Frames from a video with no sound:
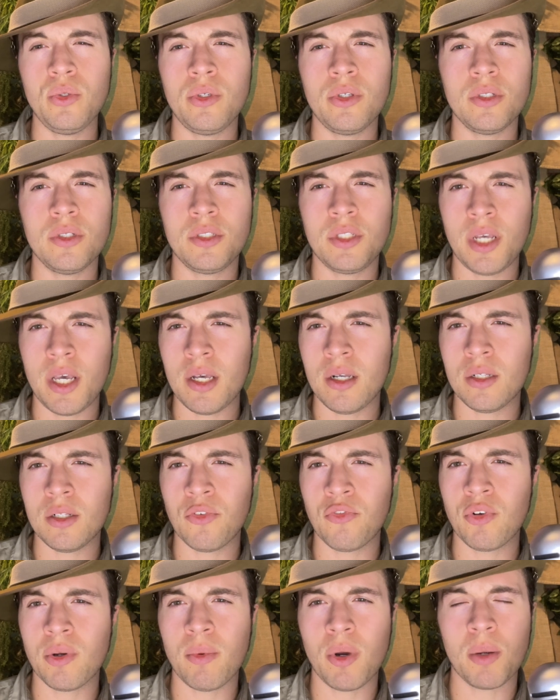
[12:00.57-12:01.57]
could tell
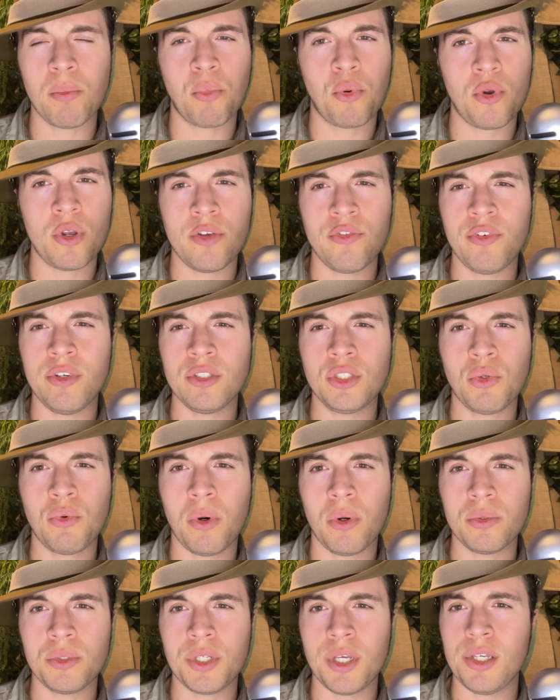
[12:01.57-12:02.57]
from our previous
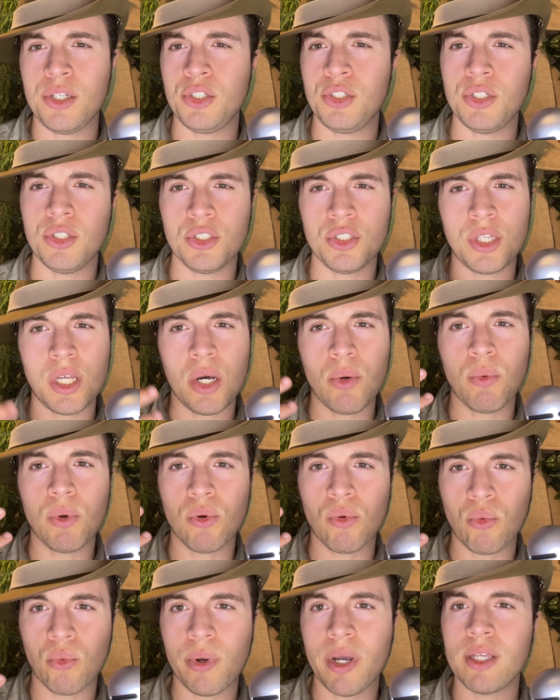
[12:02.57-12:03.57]
quotations that
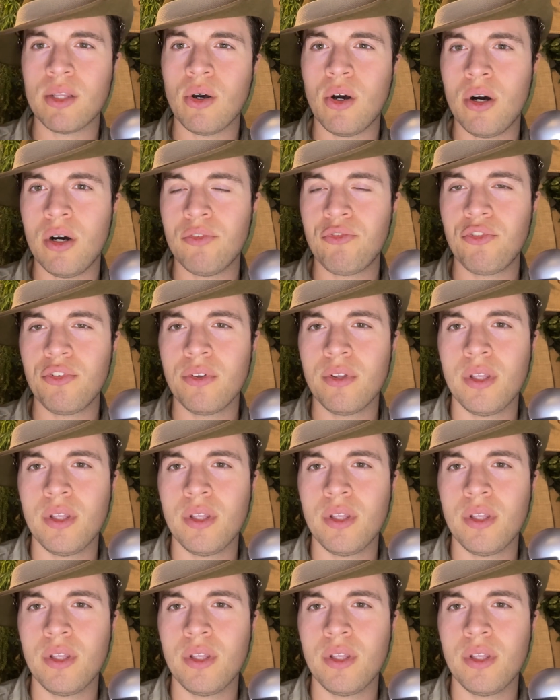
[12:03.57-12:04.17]
were read off,